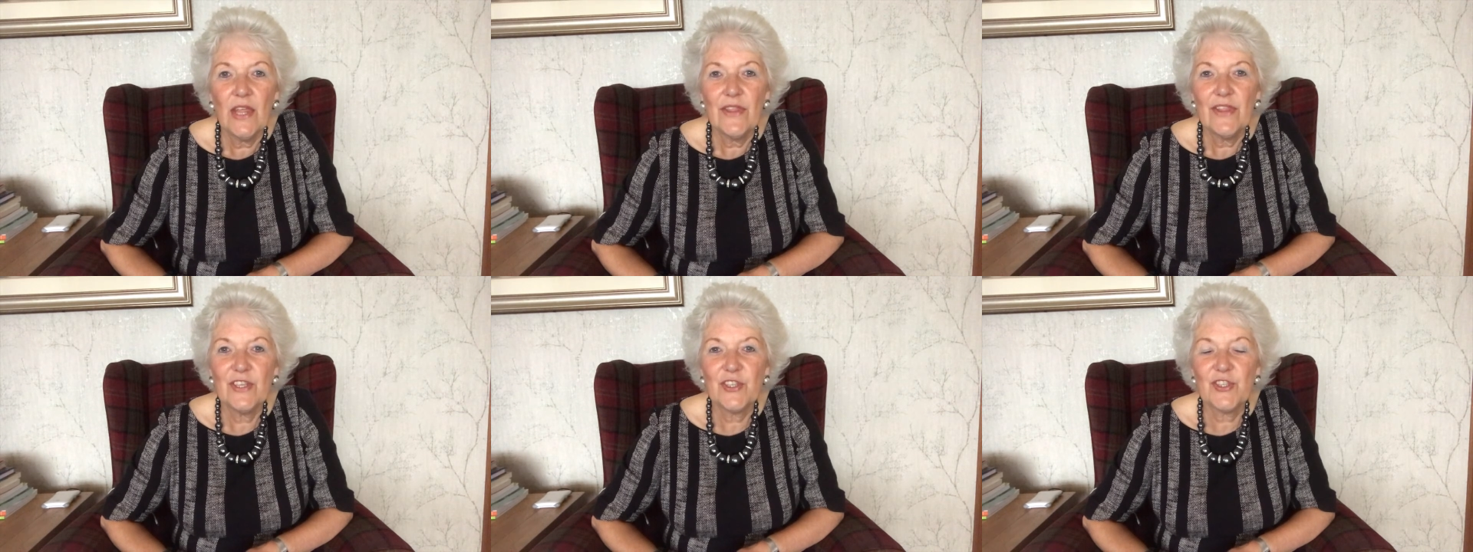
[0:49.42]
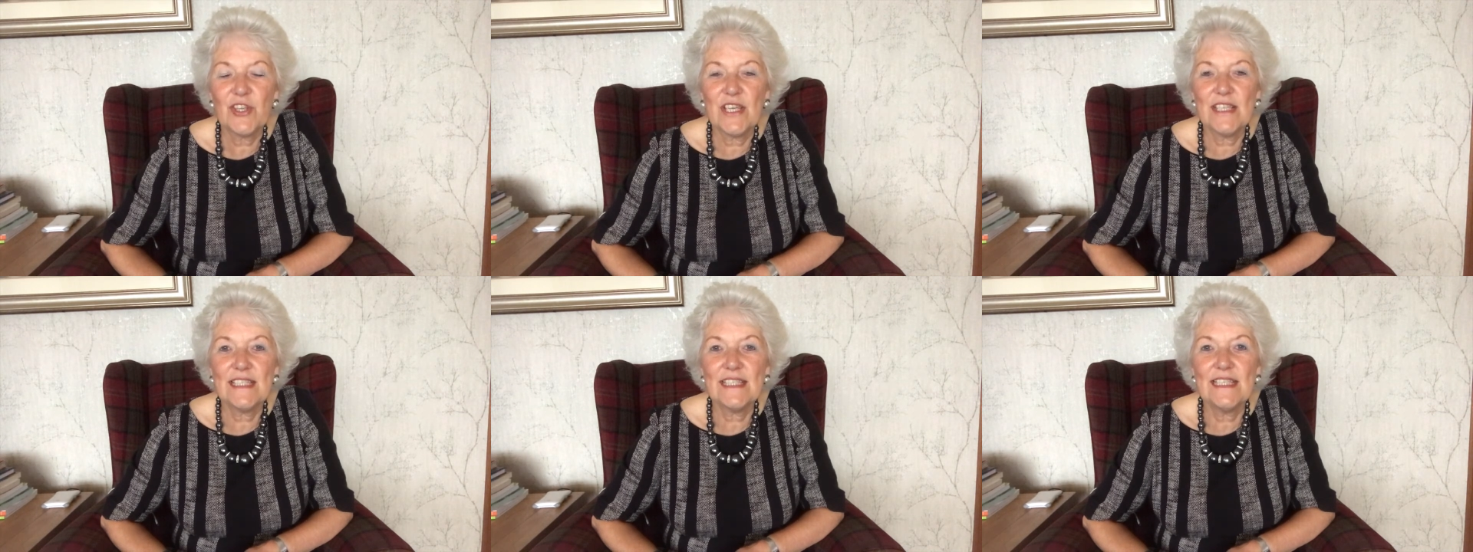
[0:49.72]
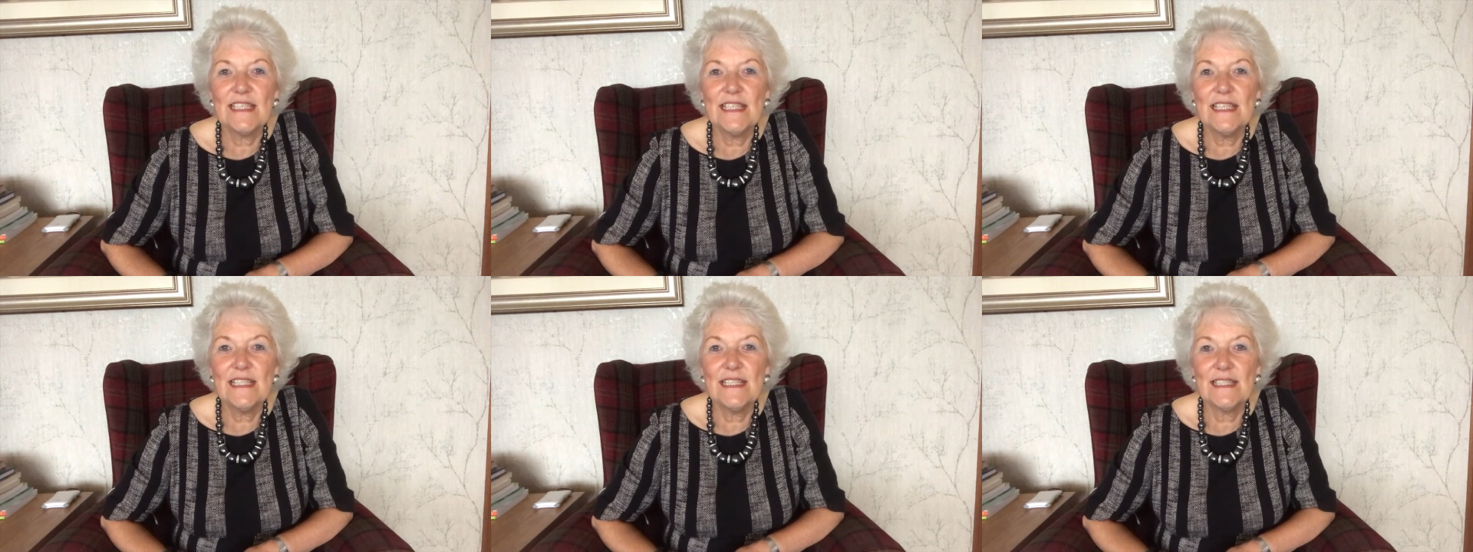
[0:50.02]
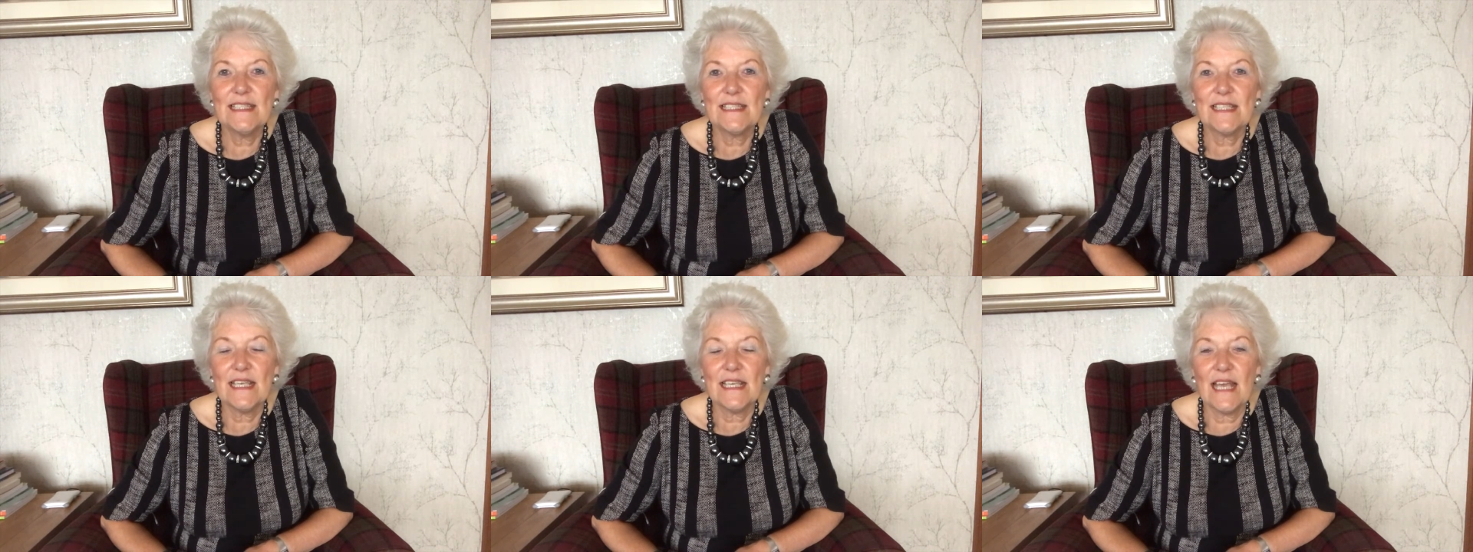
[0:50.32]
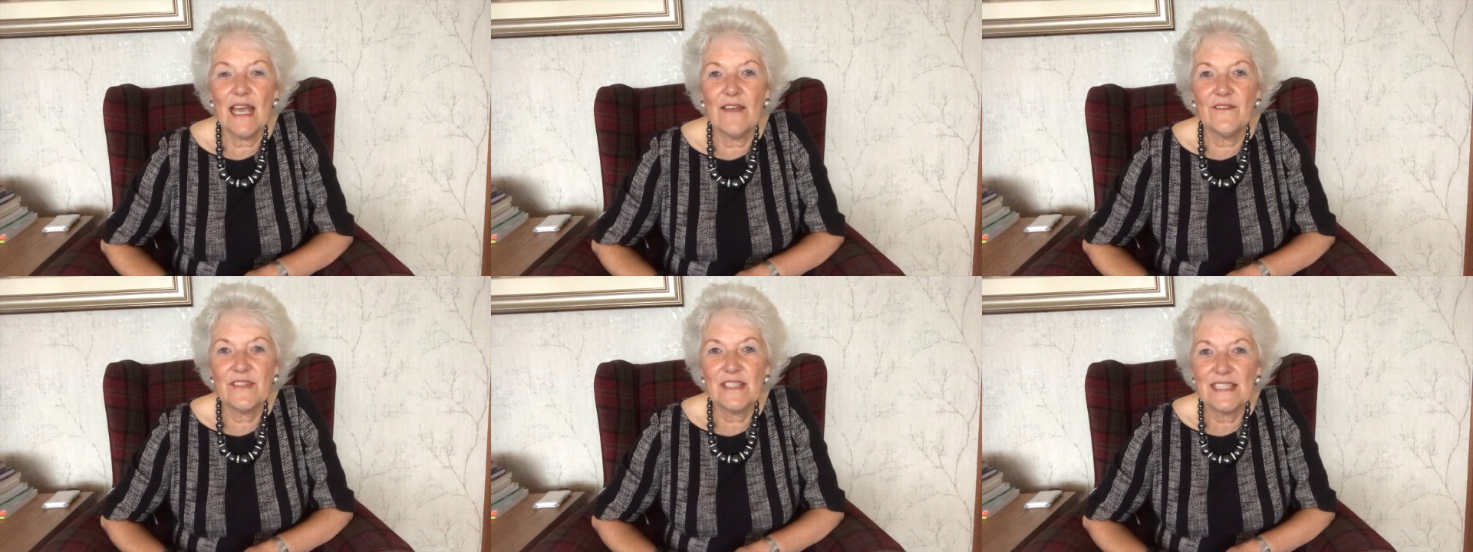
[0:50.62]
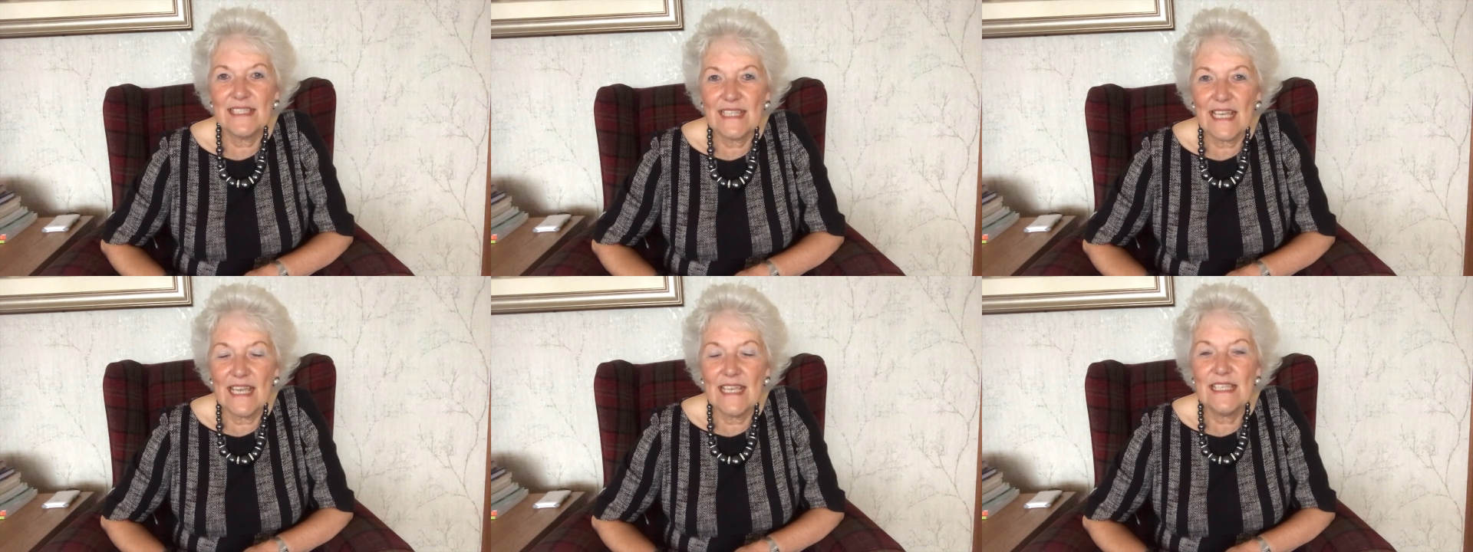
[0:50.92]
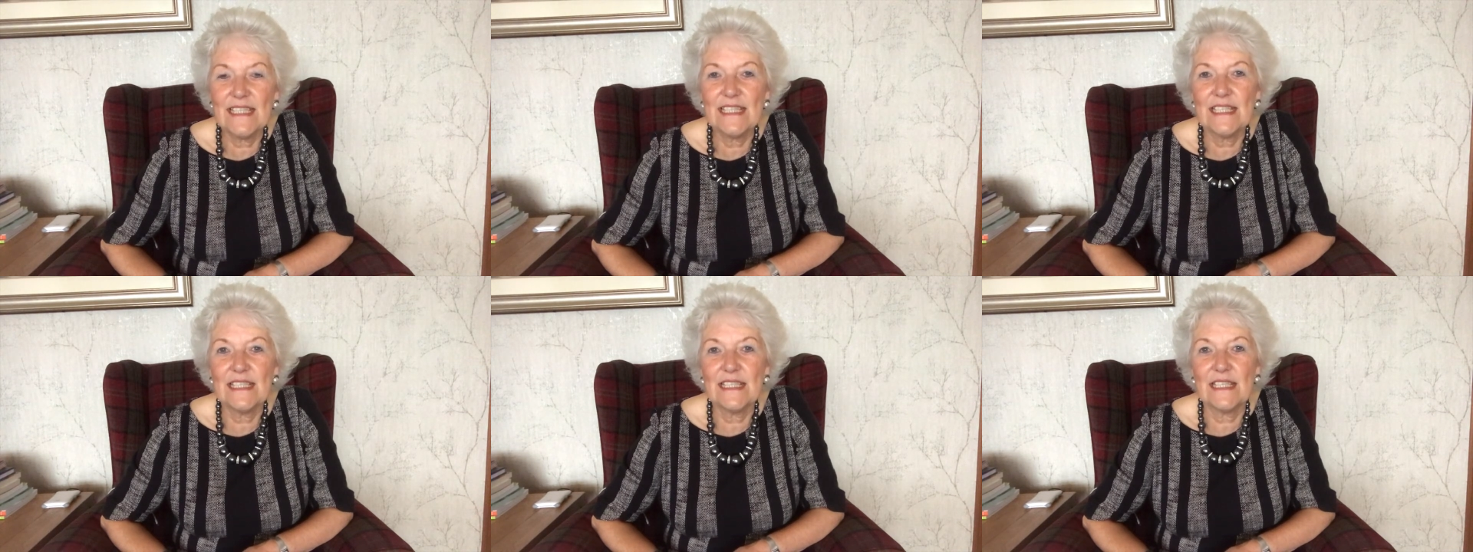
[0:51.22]
the trustees have
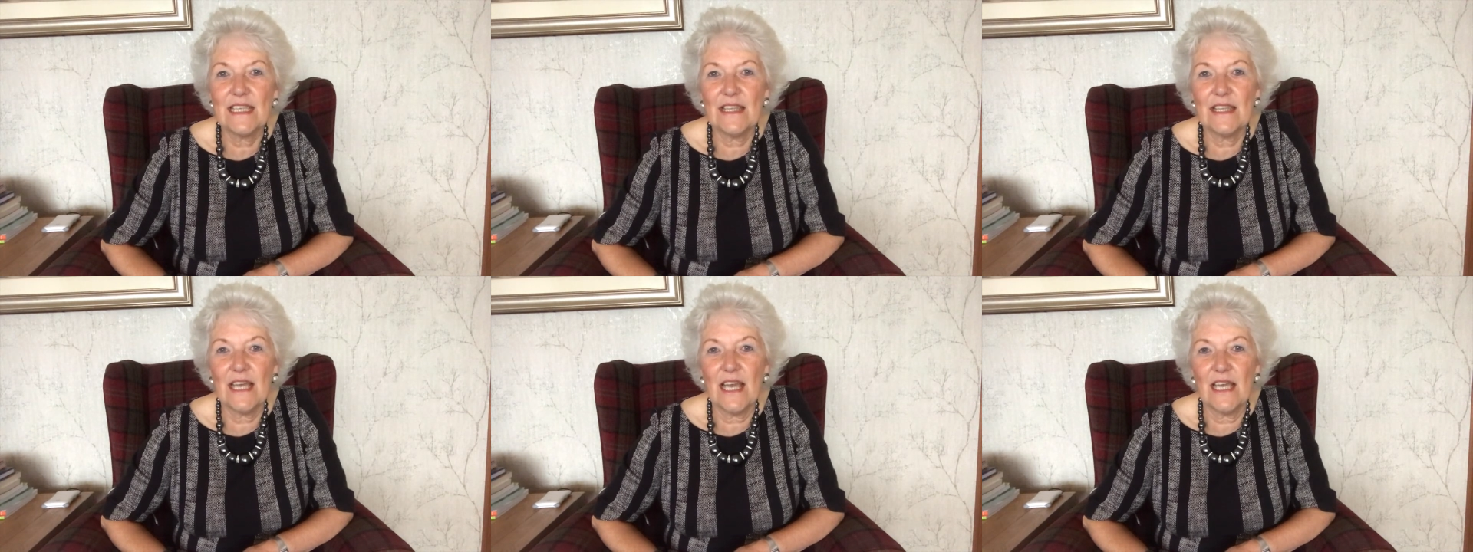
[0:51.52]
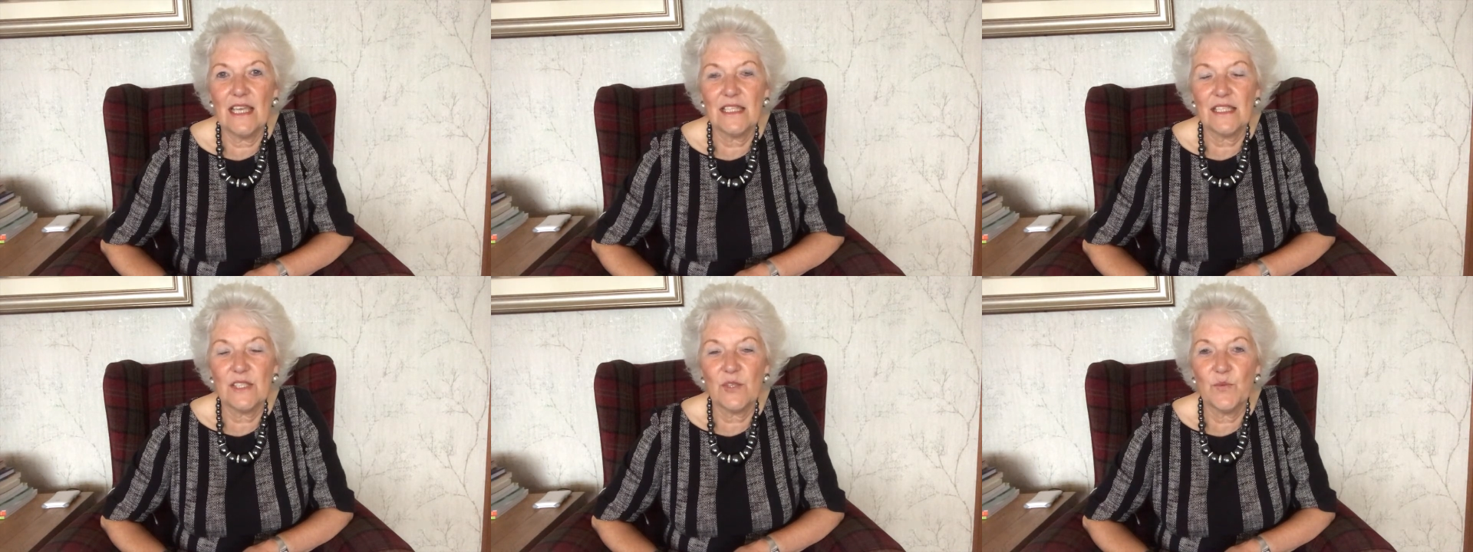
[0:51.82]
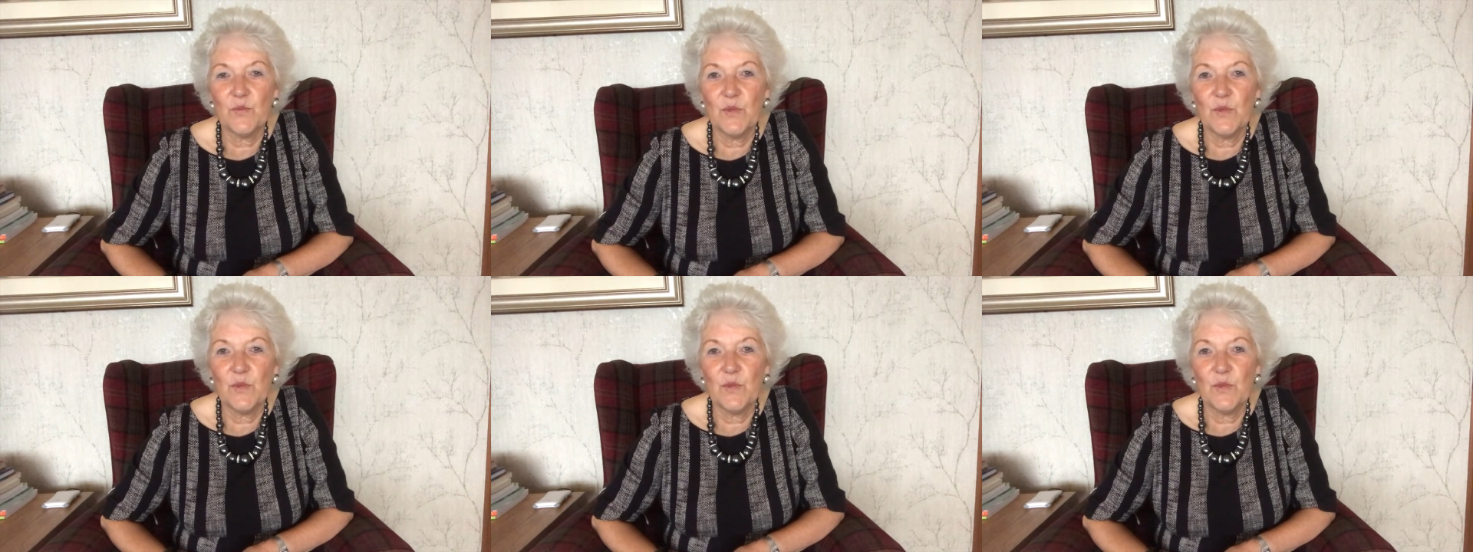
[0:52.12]
decided that